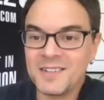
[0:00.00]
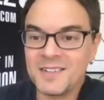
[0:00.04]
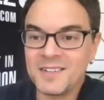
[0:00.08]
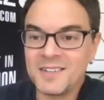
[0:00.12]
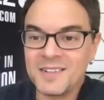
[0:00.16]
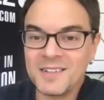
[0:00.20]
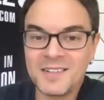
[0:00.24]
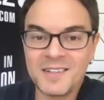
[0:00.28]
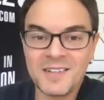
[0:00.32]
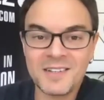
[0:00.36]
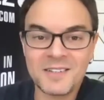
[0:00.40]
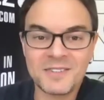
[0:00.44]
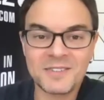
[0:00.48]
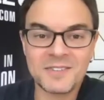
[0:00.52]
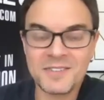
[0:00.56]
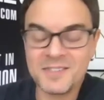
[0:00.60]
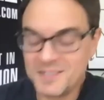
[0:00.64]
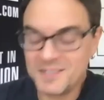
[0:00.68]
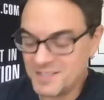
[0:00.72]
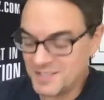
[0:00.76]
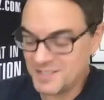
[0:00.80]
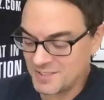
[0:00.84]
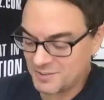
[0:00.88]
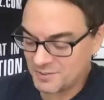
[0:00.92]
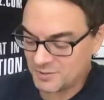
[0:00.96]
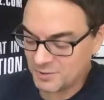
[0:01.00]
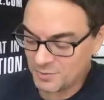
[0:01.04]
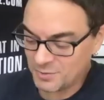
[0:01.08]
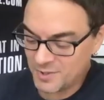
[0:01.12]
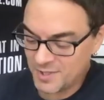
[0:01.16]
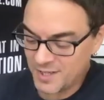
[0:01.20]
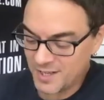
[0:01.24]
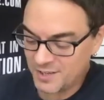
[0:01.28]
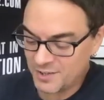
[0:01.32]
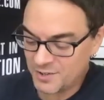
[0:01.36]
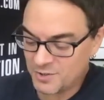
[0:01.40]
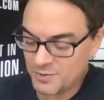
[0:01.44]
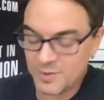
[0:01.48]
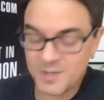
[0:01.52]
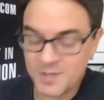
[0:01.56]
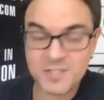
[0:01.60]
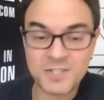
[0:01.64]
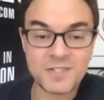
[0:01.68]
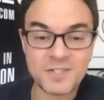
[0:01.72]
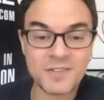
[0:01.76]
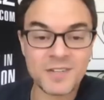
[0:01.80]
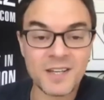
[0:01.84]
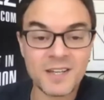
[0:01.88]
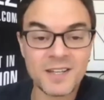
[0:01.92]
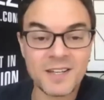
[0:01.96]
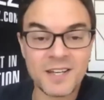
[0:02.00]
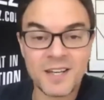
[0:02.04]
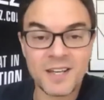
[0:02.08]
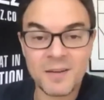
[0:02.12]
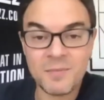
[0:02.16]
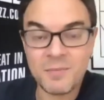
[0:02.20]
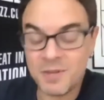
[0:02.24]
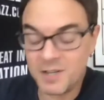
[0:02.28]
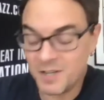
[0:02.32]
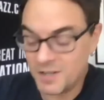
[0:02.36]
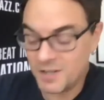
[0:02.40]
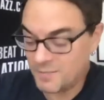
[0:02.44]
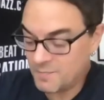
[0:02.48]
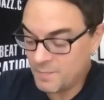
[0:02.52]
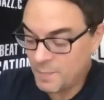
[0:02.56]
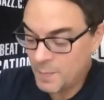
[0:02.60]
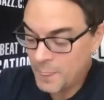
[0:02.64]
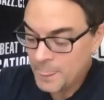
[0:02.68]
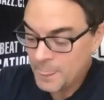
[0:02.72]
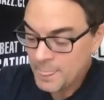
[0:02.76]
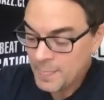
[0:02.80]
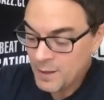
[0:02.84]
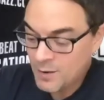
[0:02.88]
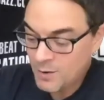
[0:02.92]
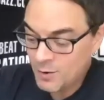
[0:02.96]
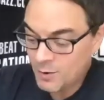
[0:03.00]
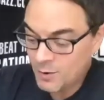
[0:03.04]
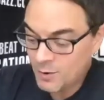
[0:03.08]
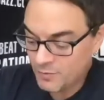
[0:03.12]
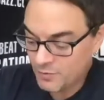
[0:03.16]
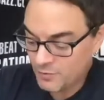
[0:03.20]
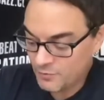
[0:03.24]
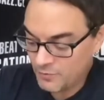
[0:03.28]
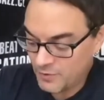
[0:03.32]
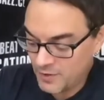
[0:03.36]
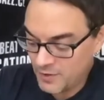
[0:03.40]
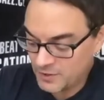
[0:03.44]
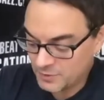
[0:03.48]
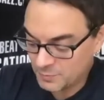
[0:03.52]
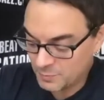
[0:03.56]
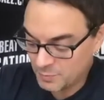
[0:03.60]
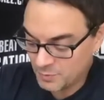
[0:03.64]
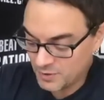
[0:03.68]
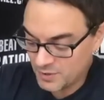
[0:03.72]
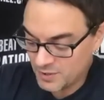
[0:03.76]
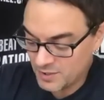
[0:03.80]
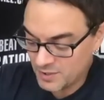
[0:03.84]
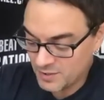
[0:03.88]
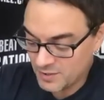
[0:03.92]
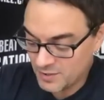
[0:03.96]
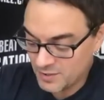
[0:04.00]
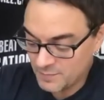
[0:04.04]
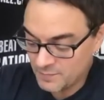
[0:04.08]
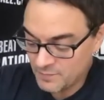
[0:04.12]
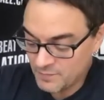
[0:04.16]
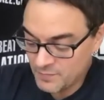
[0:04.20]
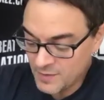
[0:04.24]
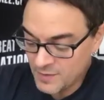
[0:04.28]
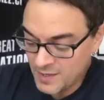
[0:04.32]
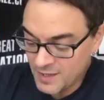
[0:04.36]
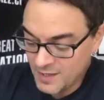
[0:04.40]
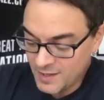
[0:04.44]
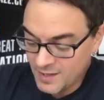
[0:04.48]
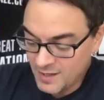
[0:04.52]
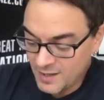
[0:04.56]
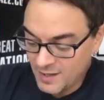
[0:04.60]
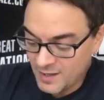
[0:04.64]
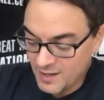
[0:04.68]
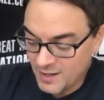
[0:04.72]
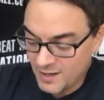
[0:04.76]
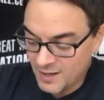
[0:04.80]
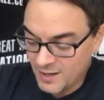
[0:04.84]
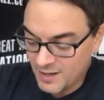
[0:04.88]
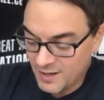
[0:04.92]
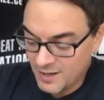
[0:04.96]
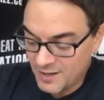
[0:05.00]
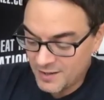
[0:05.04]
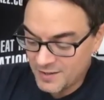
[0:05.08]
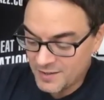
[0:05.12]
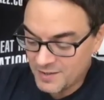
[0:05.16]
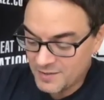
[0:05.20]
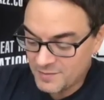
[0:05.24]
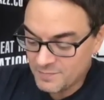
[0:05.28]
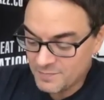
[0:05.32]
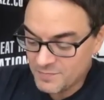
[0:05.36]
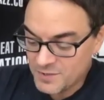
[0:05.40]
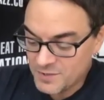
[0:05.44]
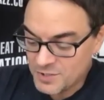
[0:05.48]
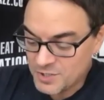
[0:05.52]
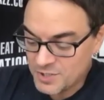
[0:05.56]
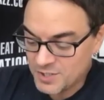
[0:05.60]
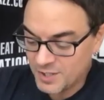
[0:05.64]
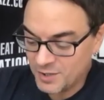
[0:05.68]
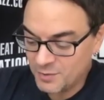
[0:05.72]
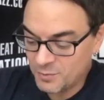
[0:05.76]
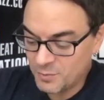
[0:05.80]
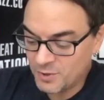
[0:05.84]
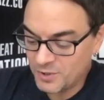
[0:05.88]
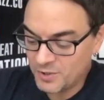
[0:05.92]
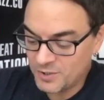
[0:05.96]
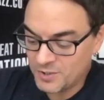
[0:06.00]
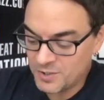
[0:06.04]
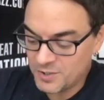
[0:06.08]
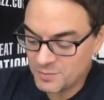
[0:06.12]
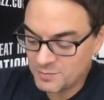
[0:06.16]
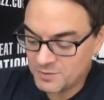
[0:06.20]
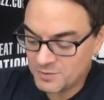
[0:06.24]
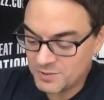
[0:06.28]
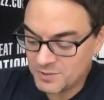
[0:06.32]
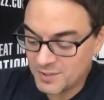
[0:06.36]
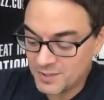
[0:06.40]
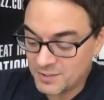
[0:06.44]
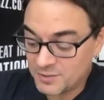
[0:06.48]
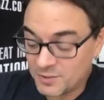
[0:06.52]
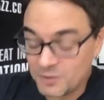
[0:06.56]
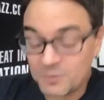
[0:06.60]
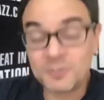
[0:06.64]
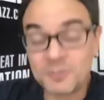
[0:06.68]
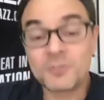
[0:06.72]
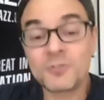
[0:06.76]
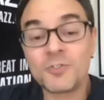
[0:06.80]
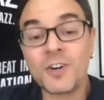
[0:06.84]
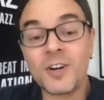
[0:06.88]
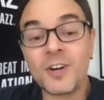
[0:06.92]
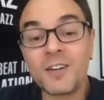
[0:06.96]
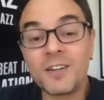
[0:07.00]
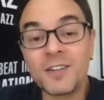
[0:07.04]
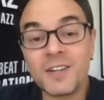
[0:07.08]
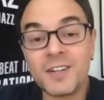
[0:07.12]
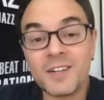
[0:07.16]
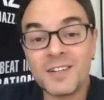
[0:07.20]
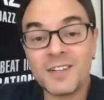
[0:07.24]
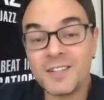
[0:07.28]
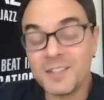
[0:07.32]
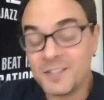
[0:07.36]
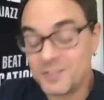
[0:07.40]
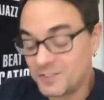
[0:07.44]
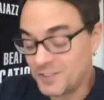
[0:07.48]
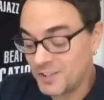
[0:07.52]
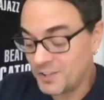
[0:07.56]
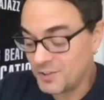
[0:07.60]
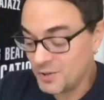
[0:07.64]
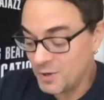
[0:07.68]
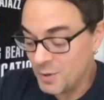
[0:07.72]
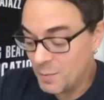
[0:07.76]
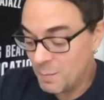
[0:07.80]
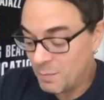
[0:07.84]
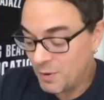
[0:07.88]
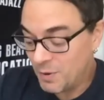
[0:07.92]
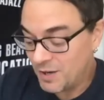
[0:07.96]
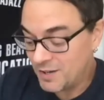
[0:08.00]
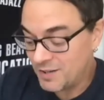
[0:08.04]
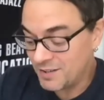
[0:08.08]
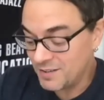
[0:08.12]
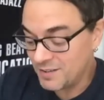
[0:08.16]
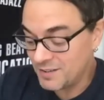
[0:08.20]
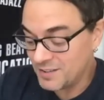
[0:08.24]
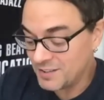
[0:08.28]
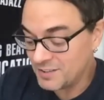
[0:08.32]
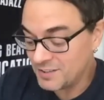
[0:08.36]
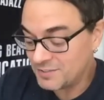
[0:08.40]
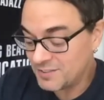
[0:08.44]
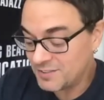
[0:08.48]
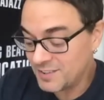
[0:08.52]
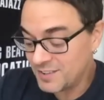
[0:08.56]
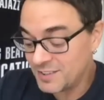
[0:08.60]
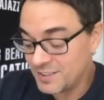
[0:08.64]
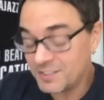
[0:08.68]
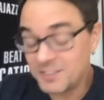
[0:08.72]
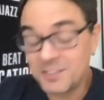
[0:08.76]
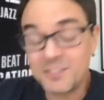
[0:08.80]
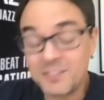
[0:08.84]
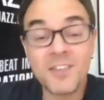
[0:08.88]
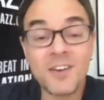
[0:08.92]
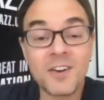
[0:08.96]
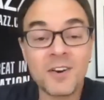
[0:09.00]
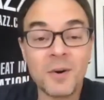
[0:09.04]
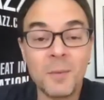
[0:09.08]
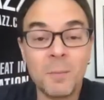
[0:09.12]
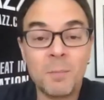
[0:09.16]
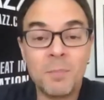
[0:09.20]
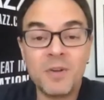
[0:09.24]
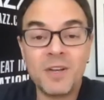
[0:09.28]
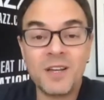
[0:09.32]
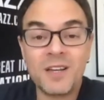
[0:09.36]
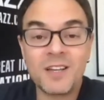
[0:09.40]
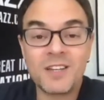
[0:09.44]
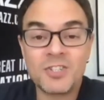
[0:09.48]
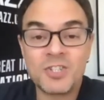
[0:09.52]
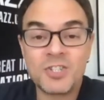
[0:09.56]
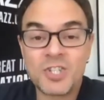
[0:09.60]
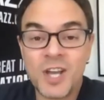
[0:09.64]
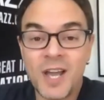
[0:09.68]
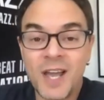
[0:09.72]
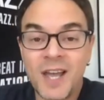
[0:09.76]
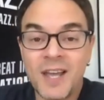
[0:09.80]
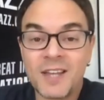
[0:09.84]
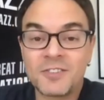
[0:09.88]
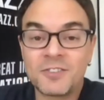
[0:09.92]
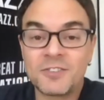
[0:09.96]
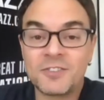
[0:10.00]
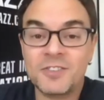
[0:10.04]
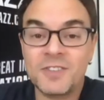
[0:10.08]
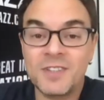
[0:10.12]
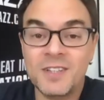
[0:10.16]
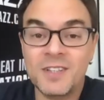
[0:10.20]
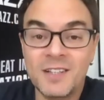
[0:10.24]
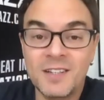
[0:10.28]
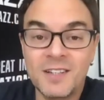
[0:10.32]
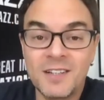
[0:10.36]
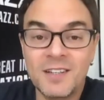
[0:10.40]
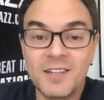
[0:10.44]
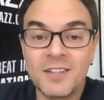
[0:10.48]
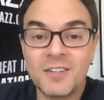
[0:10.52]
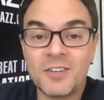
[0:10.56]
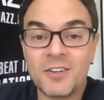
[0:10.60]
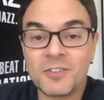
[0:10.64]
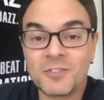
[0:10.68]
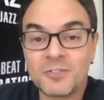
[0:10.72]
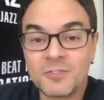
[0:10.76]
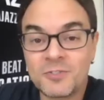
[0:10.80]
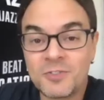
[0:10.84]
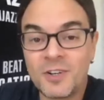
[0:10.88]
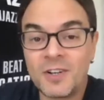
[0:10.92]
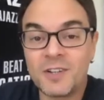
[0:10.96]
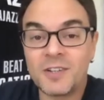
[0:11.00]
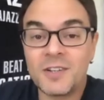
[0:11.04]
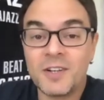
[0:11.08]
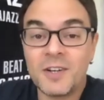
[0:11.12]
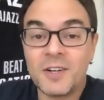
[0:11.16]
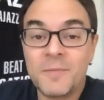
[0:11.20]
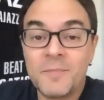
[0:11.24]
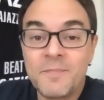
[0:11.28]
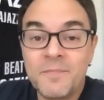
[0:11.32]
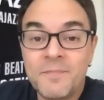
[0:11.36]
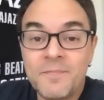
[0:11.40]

Yes, indeed. So we got a question that came in over Facebook here. Shay Williams says, Australia is on her bucket list. Is there a big jazz scene in Australia?